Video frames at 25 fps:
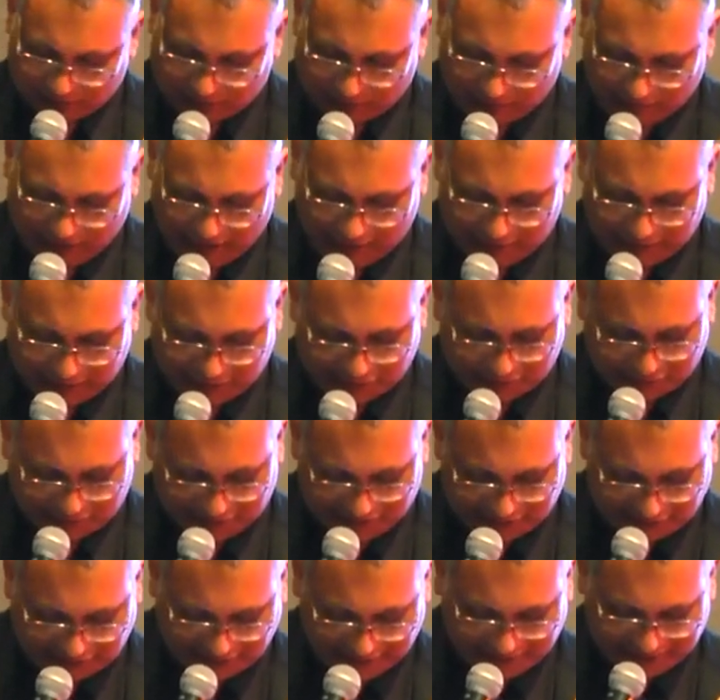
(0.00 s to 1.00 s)
Wow,
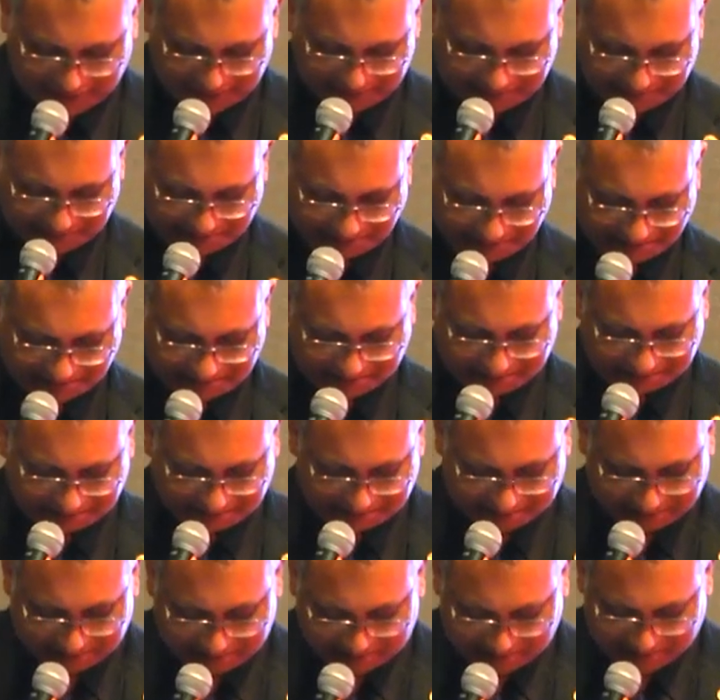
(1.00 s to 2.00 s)
interesting.
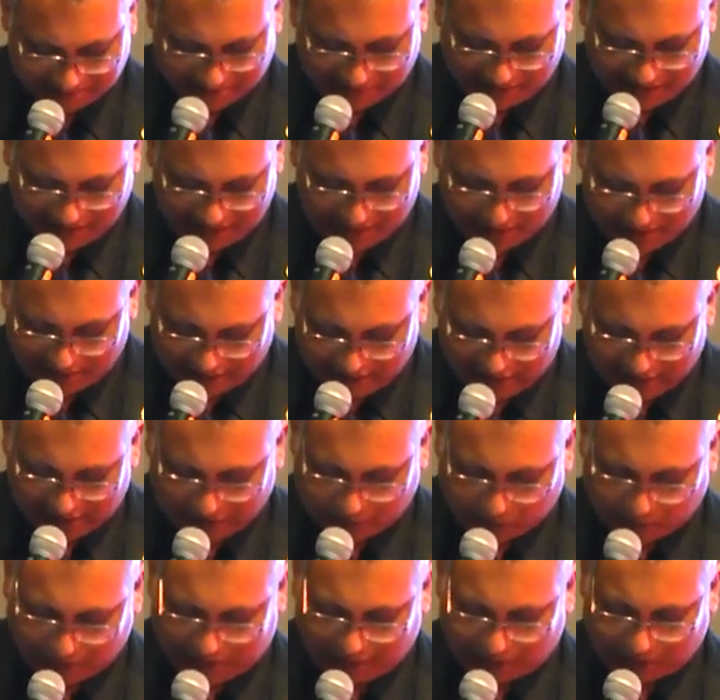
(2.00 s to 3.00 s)

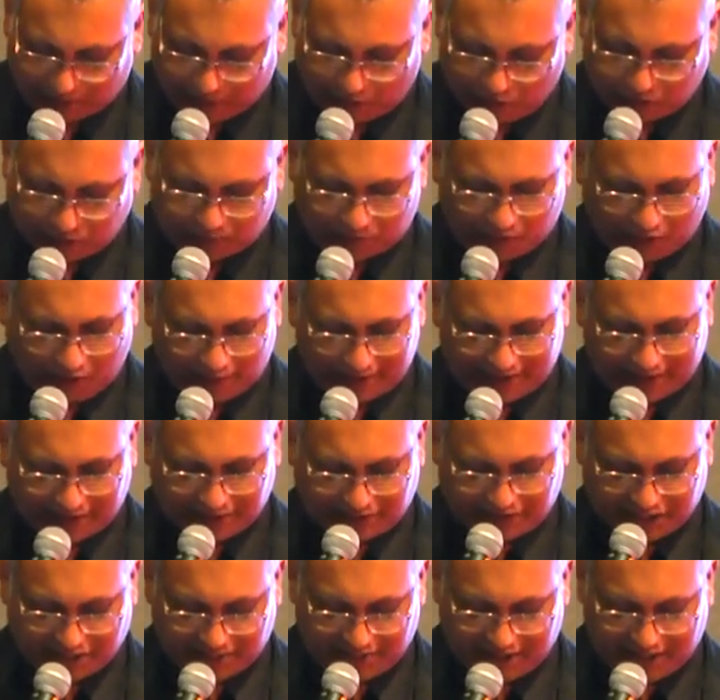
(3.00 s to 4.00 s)
He's one of the most
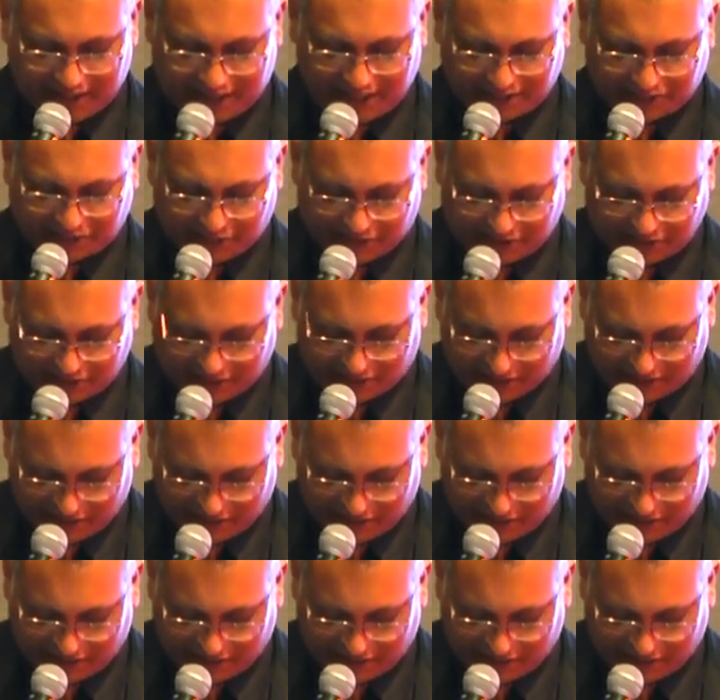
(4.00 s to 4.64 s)
prominent team leaders in the